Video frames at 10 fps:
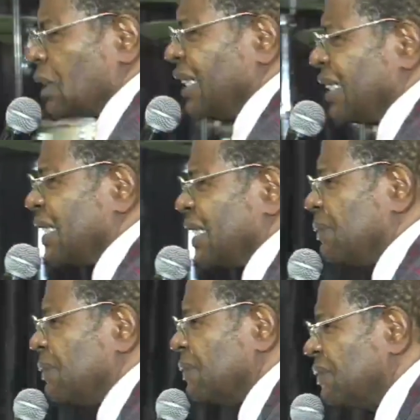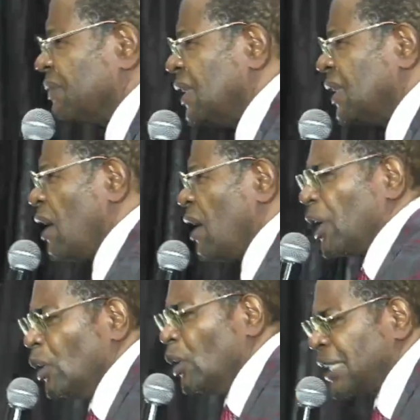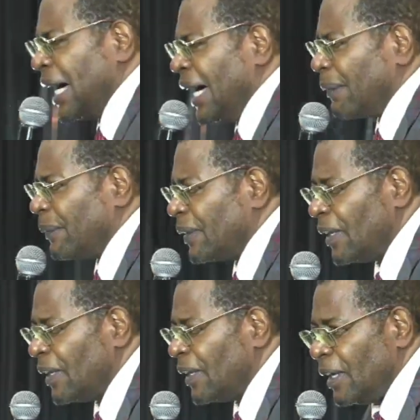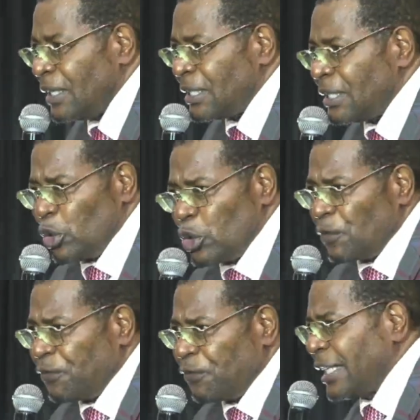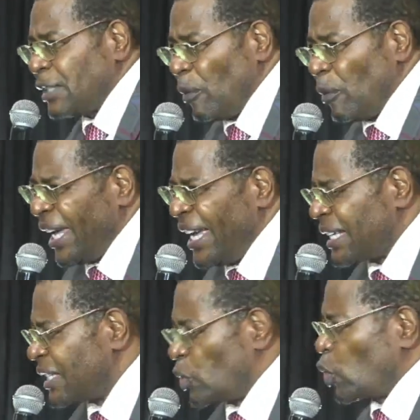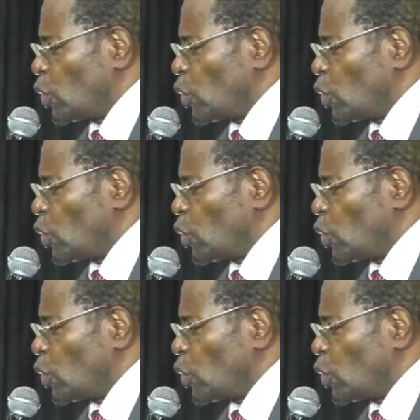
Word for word: at him for a long time. He says, We used to fight for places, used to